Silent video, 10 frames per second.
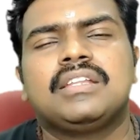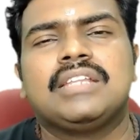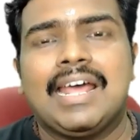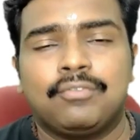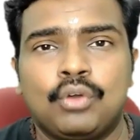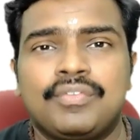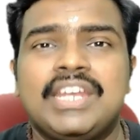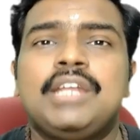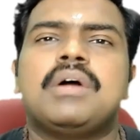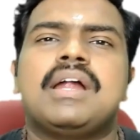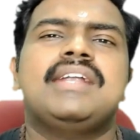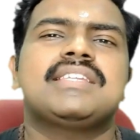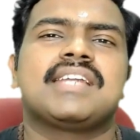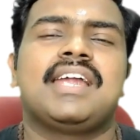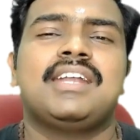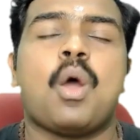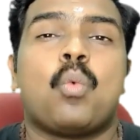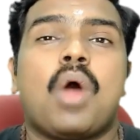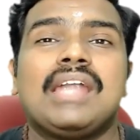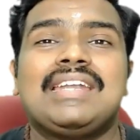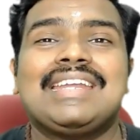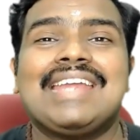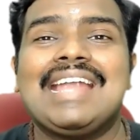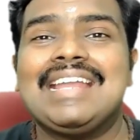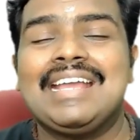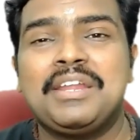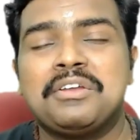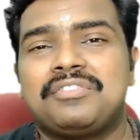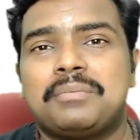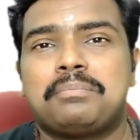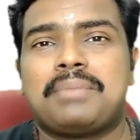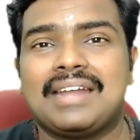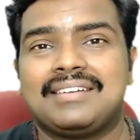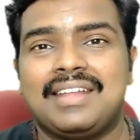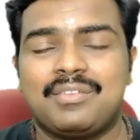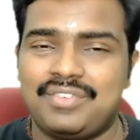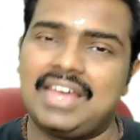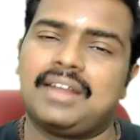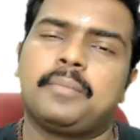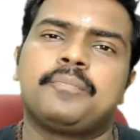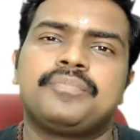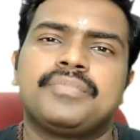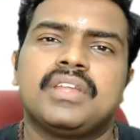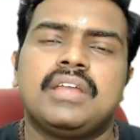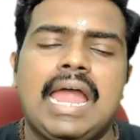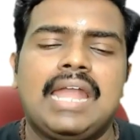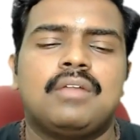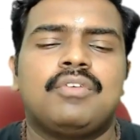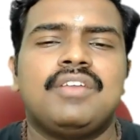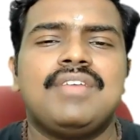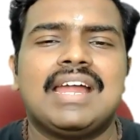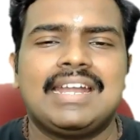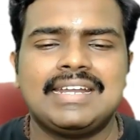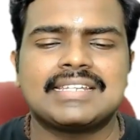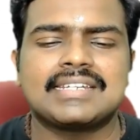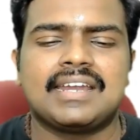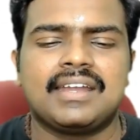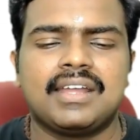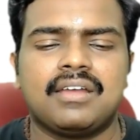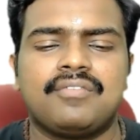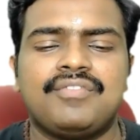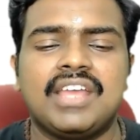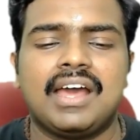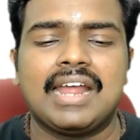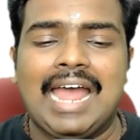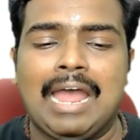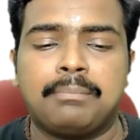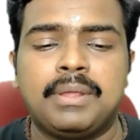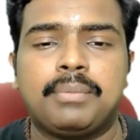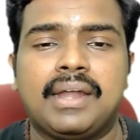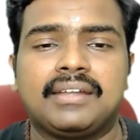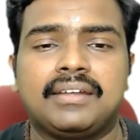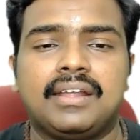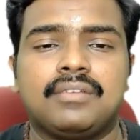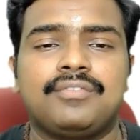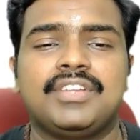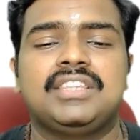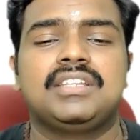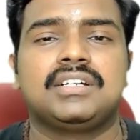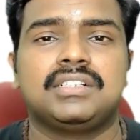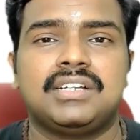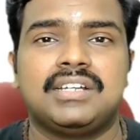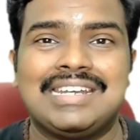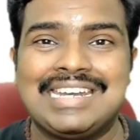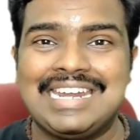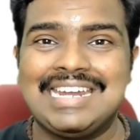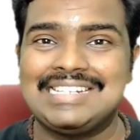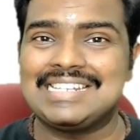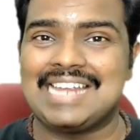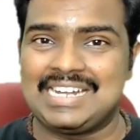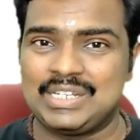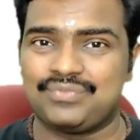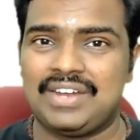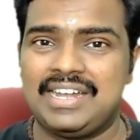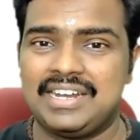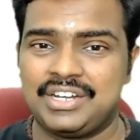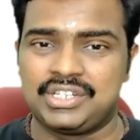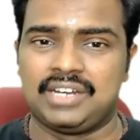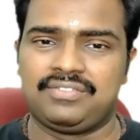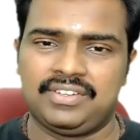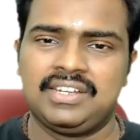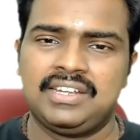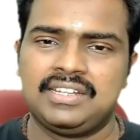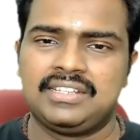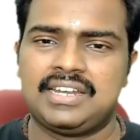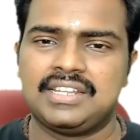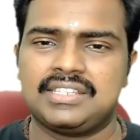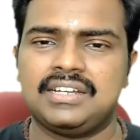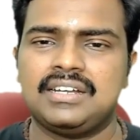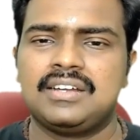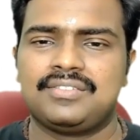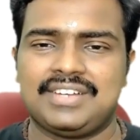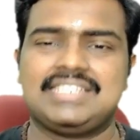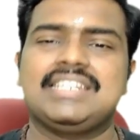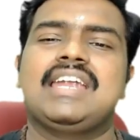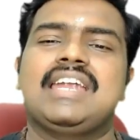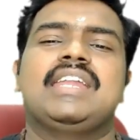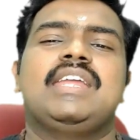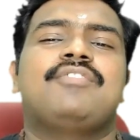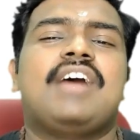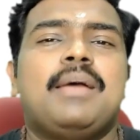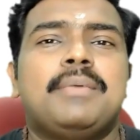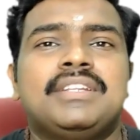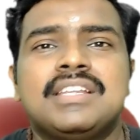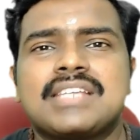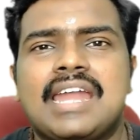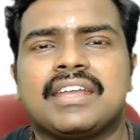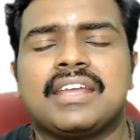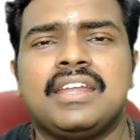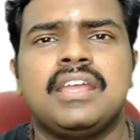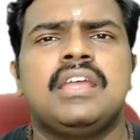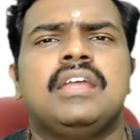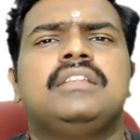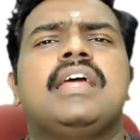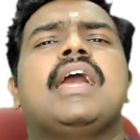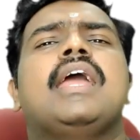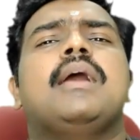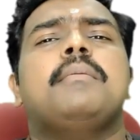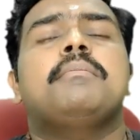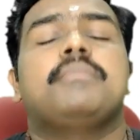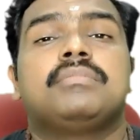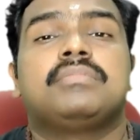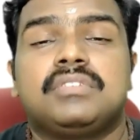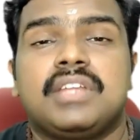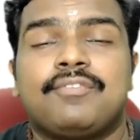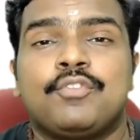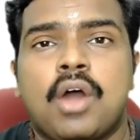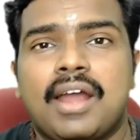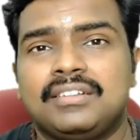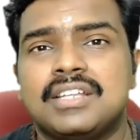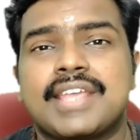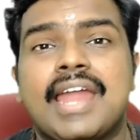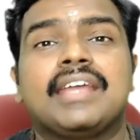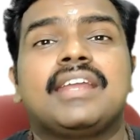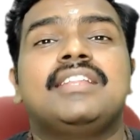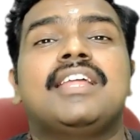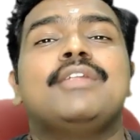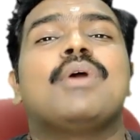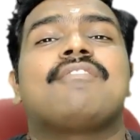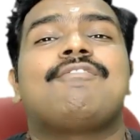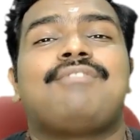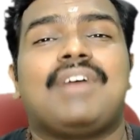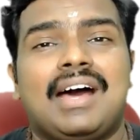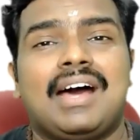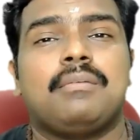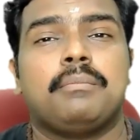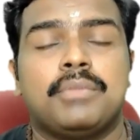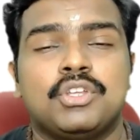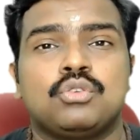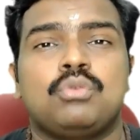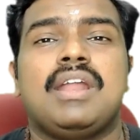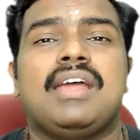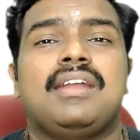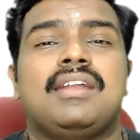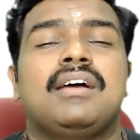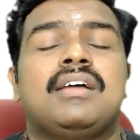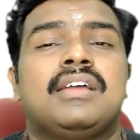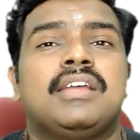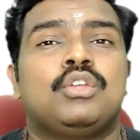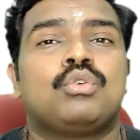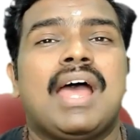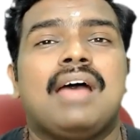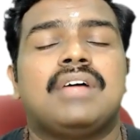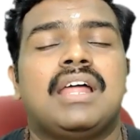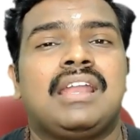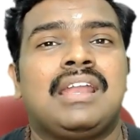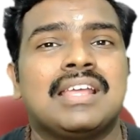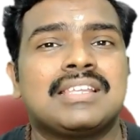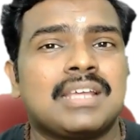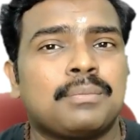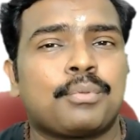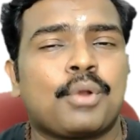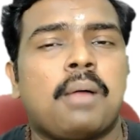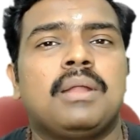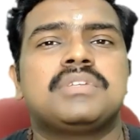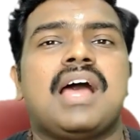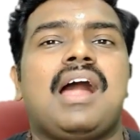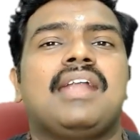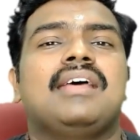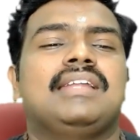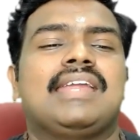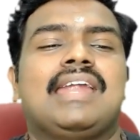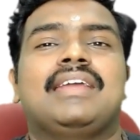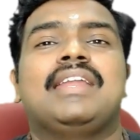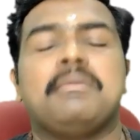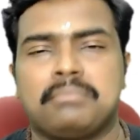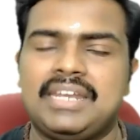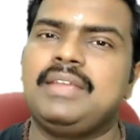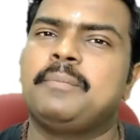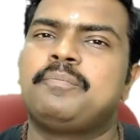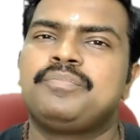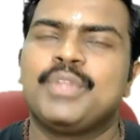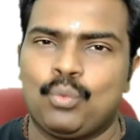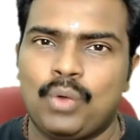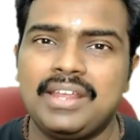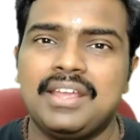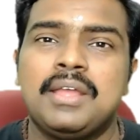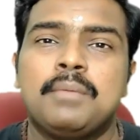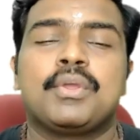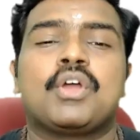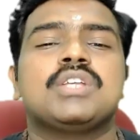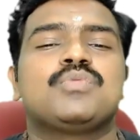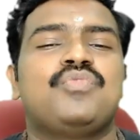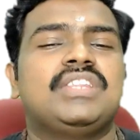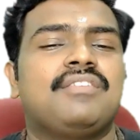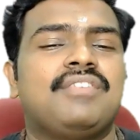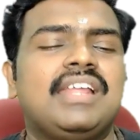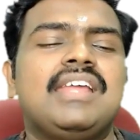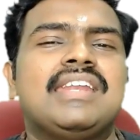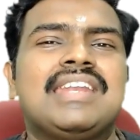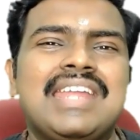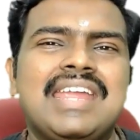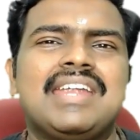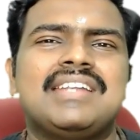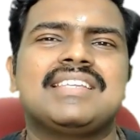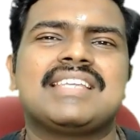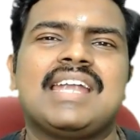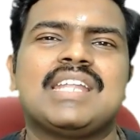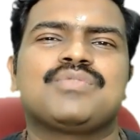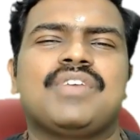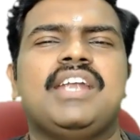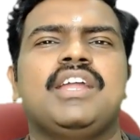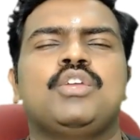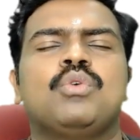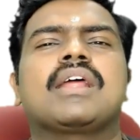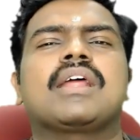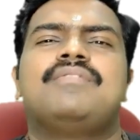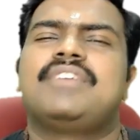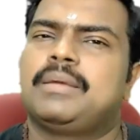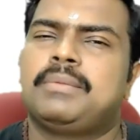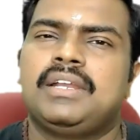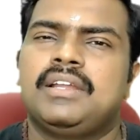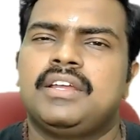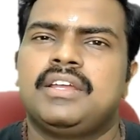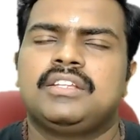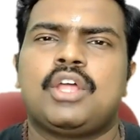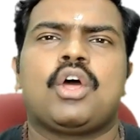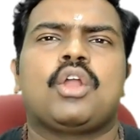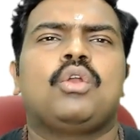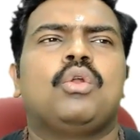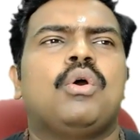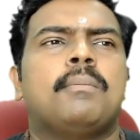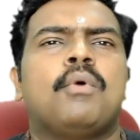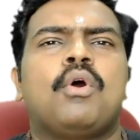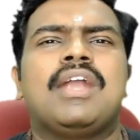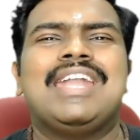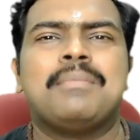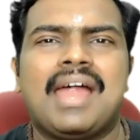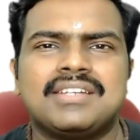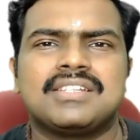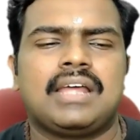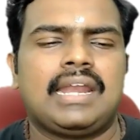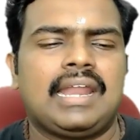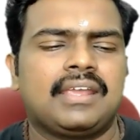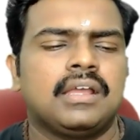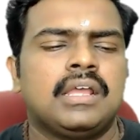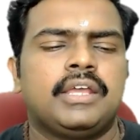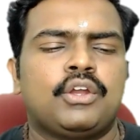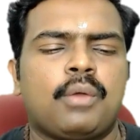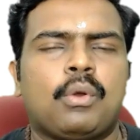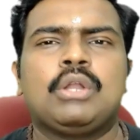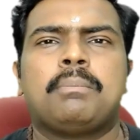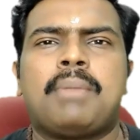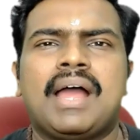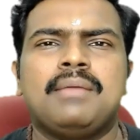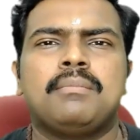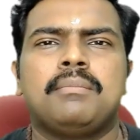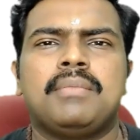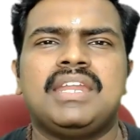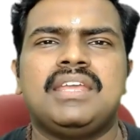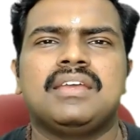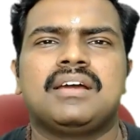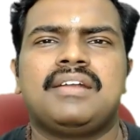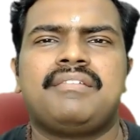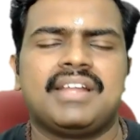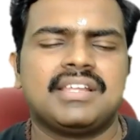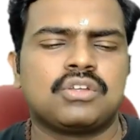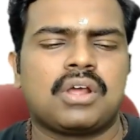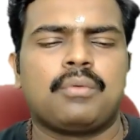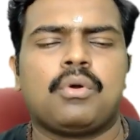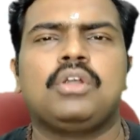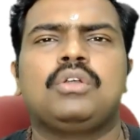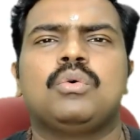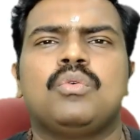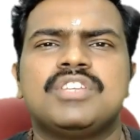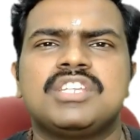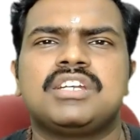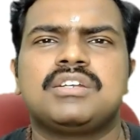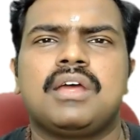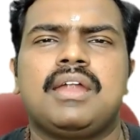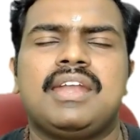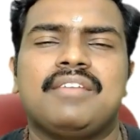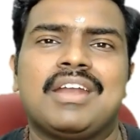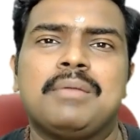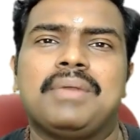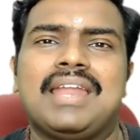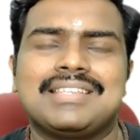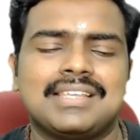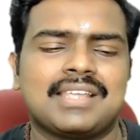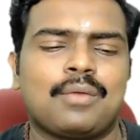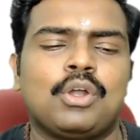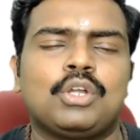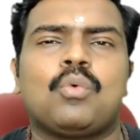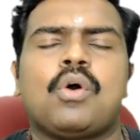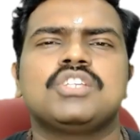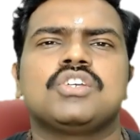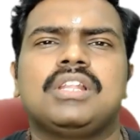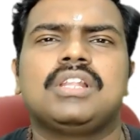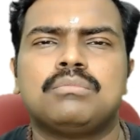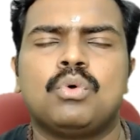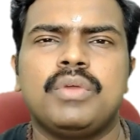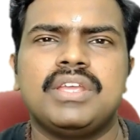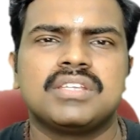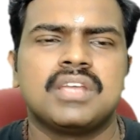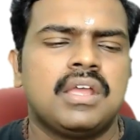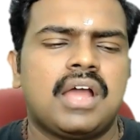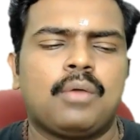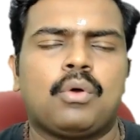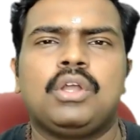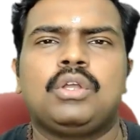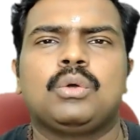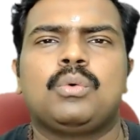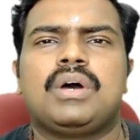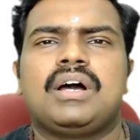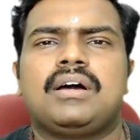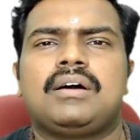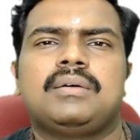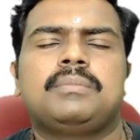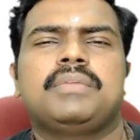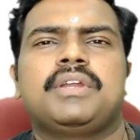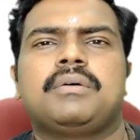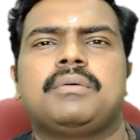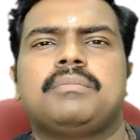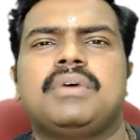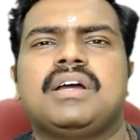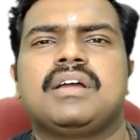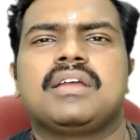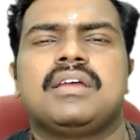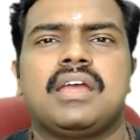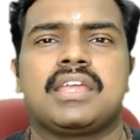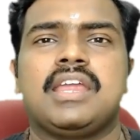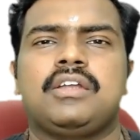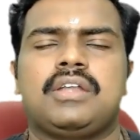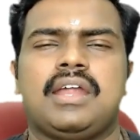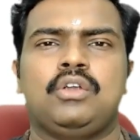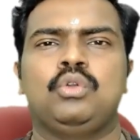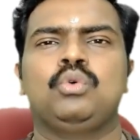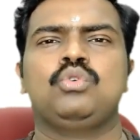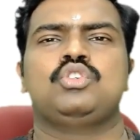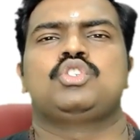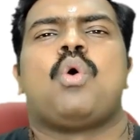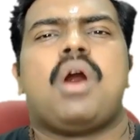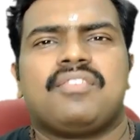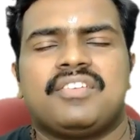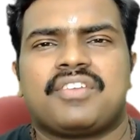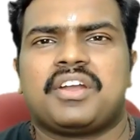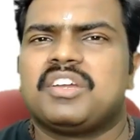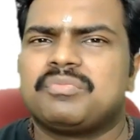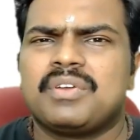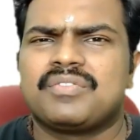Therefore we need to understand what category of a partner we are. And when we understand we are a happy partner with the needs satisfied itself, that is the first category. If I am in this category, then I am. If you are in this category, then you are far matured and you have lesser problems under the category money. Why? Because with the very needs satisfied, you are comfortable. There are no more demands like, I want to buy many dress, or I want to visit different places, I want to watch all the movies, I want to get and do show off in front of my